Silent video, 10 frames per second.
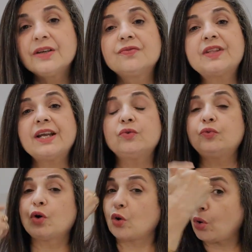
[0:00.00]
then
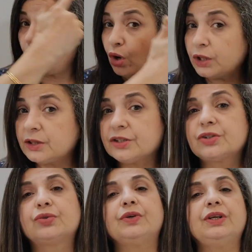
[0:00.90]
for all the
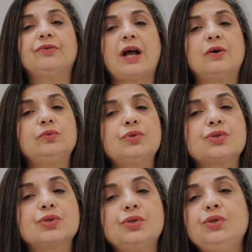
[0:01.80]
three
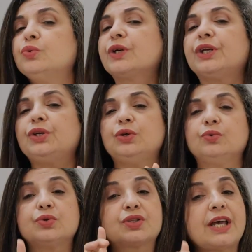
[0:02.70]
rounds, you can
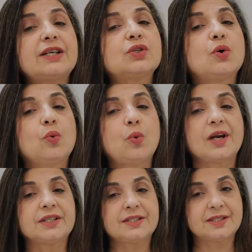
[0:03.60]
use that
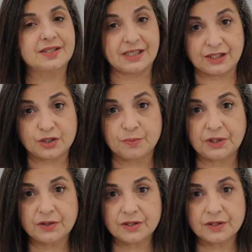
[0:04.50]
one statement.